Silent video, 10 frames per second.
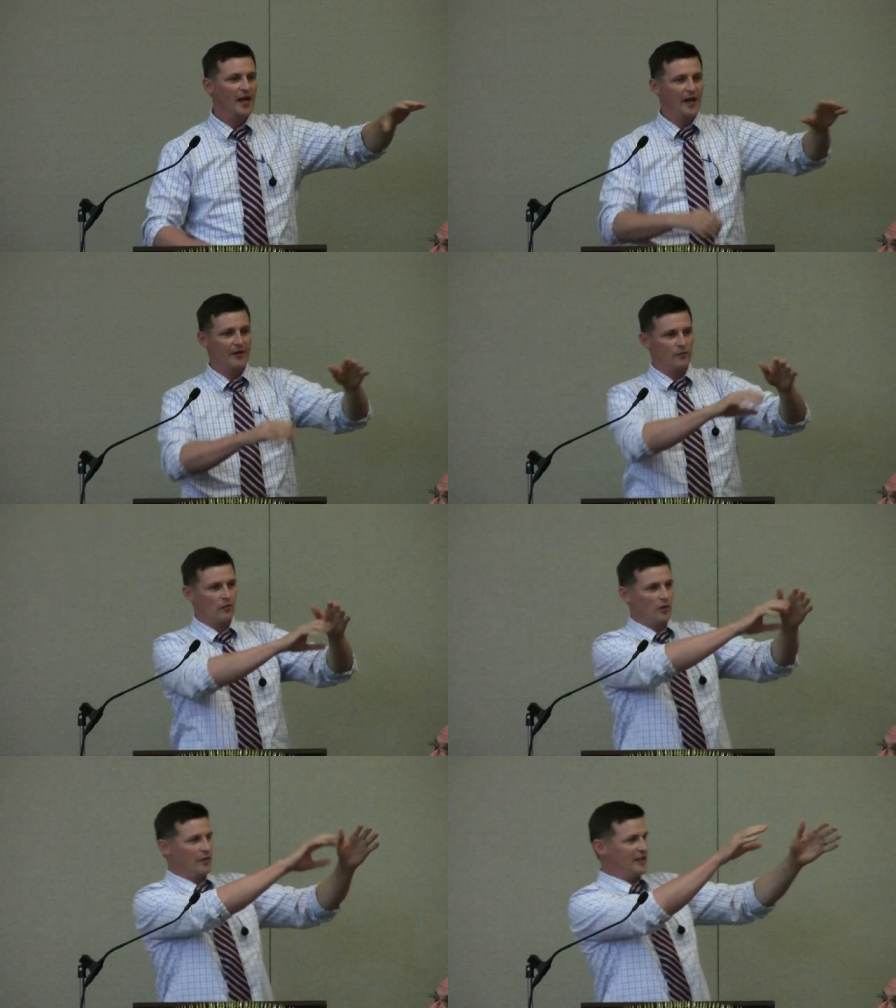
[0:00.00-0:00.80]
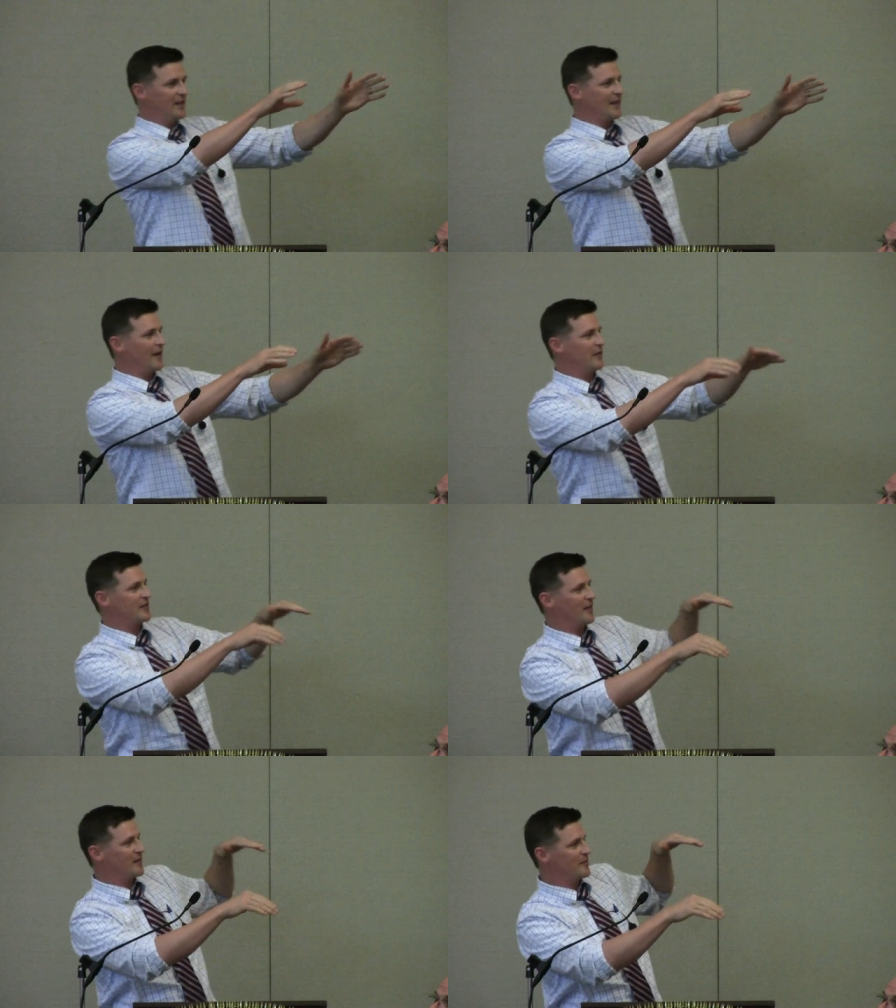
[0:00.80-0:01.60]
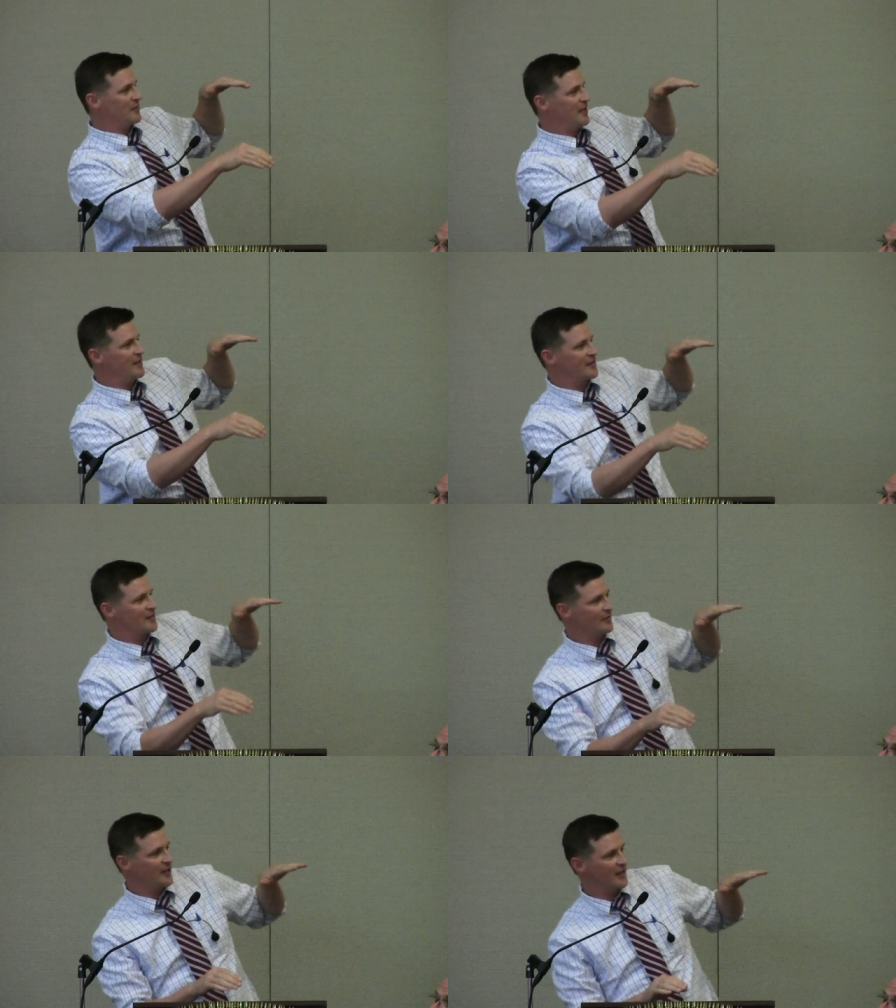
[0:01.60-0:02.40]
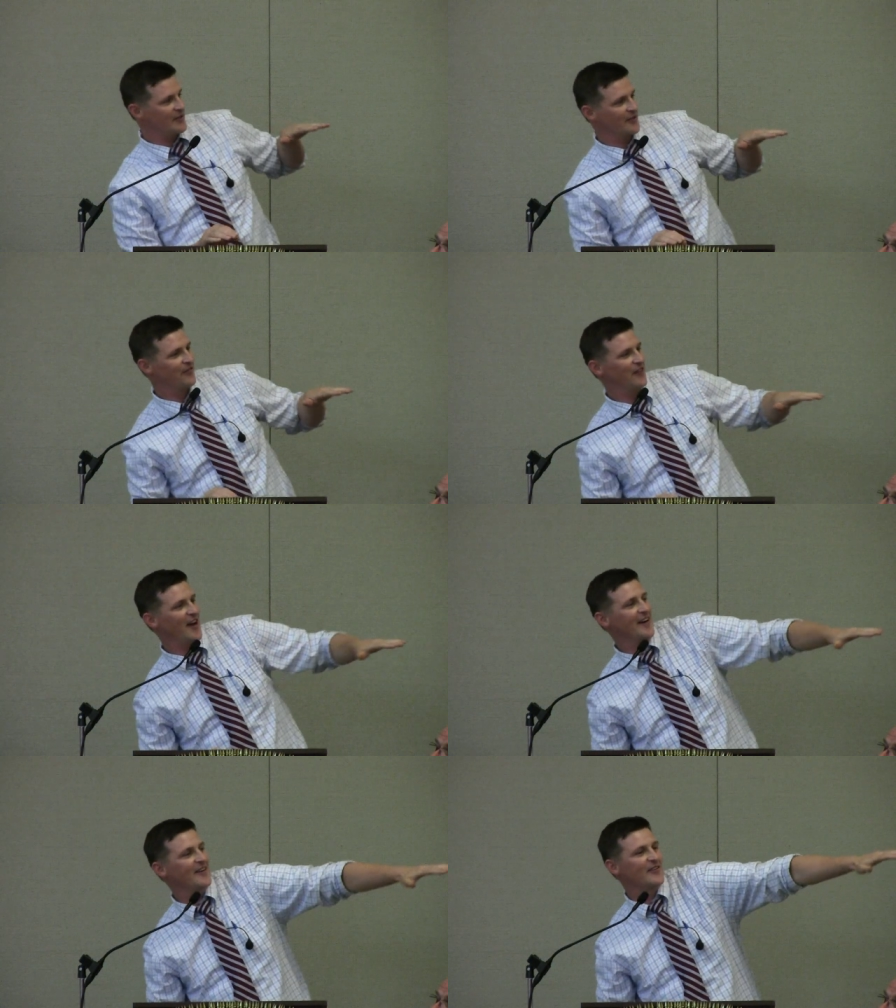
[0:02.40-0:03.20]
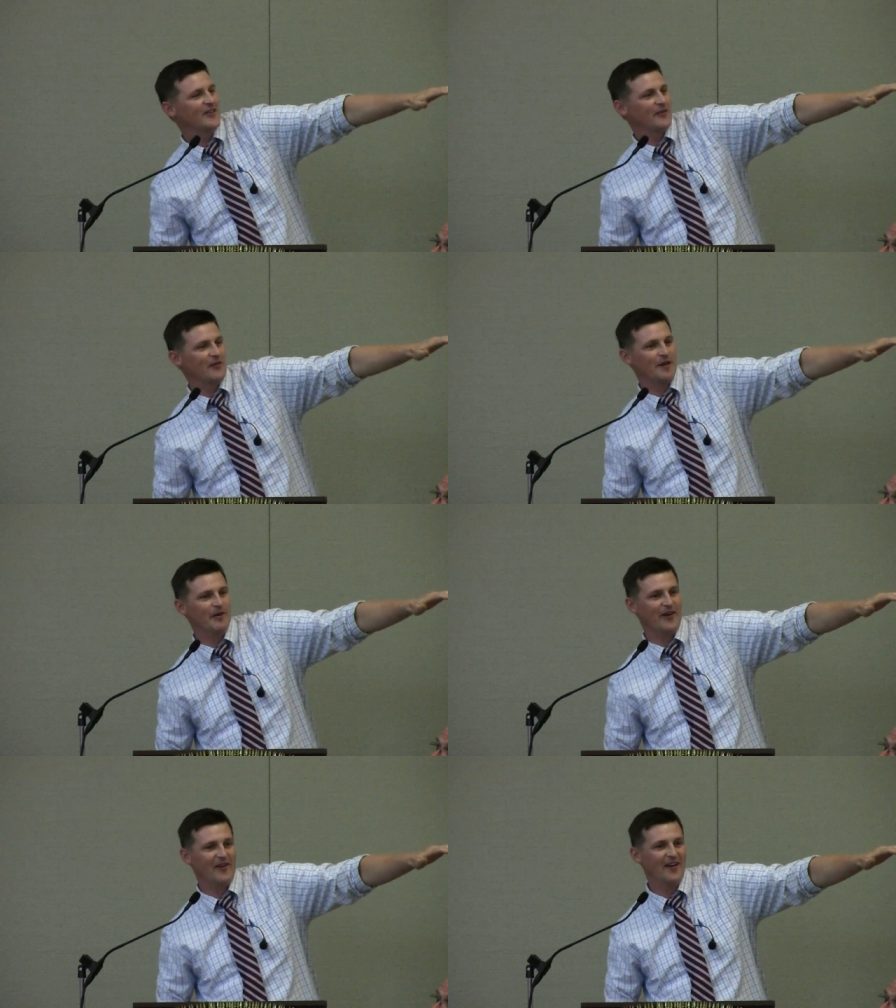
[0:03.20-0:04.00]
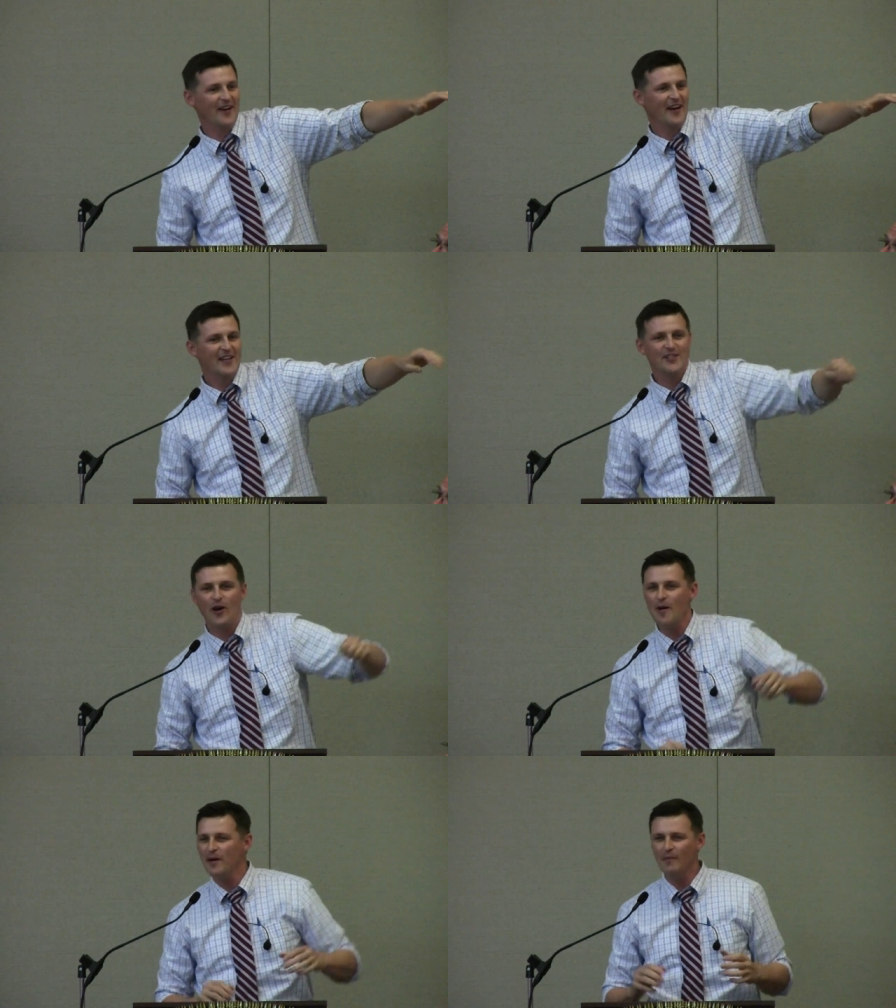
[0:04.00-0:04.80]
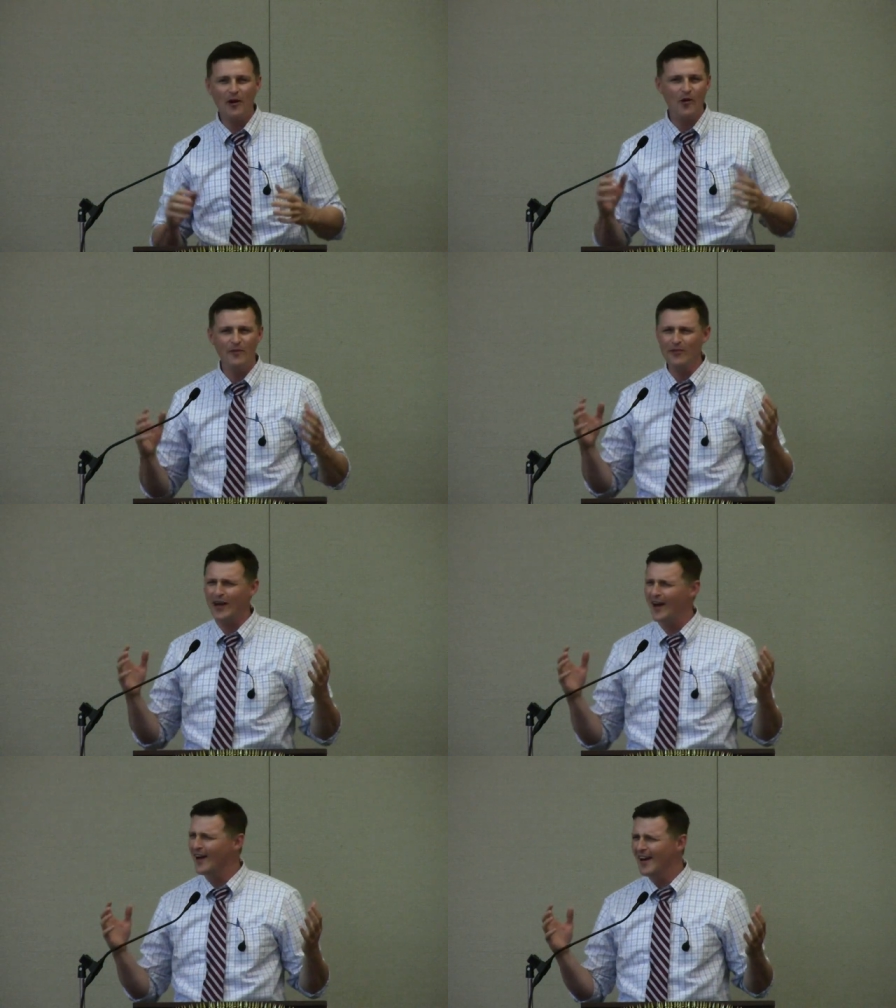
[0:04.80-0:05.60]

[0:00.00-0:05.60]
And when we did that, we saw some geese and some ducks, and they're flying underneath the rainbow. So I'm like, look,